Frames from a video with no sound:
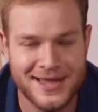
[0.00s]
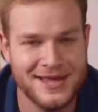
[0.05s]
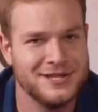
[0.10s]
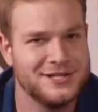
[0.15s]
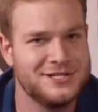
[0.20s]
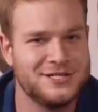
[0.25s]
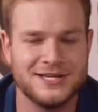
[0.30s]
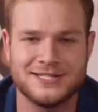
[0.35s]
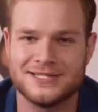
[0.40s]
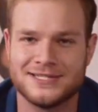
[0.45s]

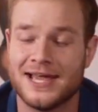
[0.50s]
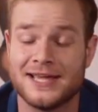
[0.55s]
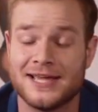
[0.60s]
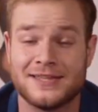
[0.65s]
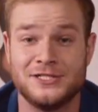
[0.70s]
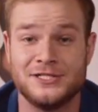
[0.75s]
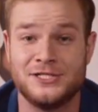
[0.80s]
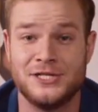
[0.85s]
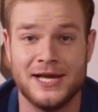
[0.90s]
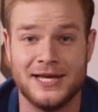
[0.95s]
Just like the
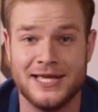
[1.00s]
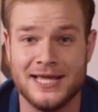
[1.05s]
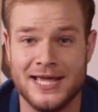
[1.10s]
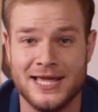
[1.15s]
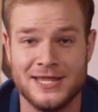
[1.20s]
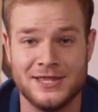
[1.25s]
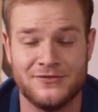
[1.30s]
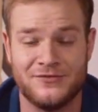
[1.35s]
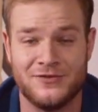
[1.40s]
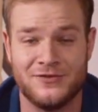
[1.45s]
Jenny in
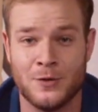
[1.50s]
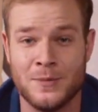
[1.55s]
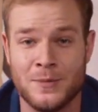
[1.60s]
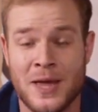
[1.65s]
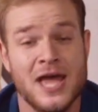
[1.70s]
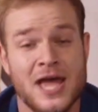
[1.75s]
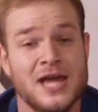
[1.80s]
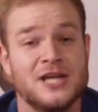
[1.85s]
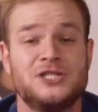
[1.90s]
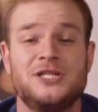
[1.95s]
the film,
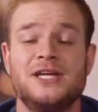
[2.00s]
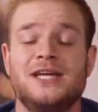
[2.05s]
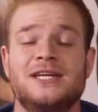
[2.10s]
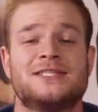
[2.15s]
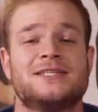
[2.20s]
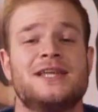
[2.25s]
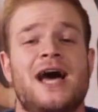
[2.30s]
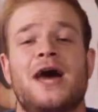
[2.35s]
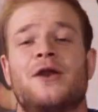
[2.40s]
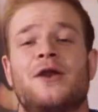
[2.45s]
she is
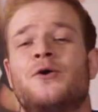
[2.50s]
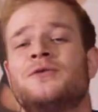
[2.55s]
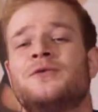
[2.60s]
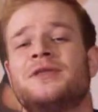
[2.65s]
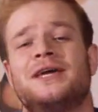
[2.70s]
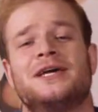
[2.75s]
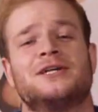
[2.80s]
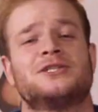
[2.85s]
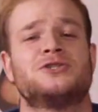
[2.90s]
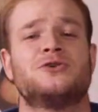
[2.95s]
not only
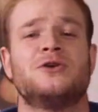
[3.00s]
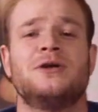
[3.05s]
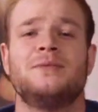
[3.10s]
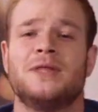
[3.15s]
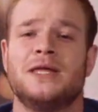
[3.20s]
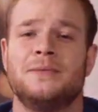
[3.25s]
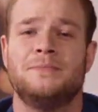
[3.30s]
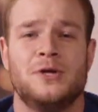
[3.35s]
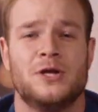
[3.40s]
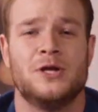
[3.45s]

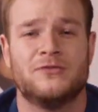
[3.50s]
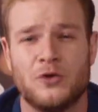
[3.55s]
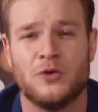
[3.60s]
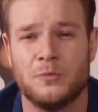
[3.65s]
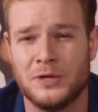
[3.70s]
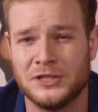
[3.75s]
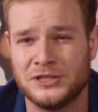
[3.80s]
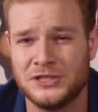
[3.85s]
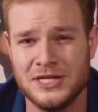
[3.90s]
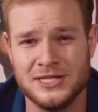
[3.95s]
extremely beautiful,
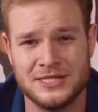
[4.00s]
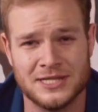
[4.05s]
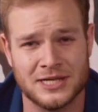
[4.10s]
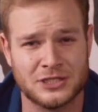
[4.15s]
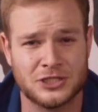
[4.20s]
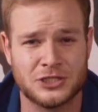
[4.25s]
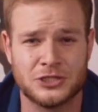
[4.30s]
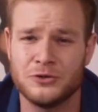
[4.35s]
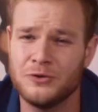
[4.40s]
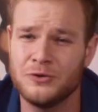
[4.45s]
but she's
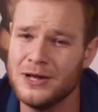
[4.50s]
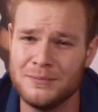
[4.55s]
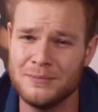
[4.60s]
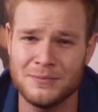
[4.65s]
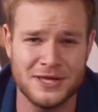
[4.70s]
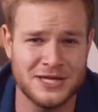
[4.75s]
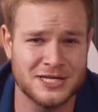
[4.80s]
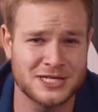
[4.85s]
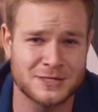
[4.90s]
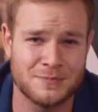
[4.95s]

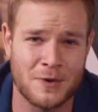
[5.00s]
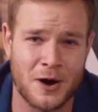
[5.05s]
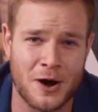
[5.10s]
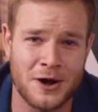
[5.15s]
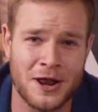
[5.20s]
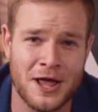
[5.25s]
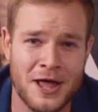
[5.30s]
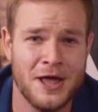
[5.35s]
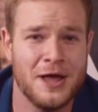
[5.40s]
extremely smart.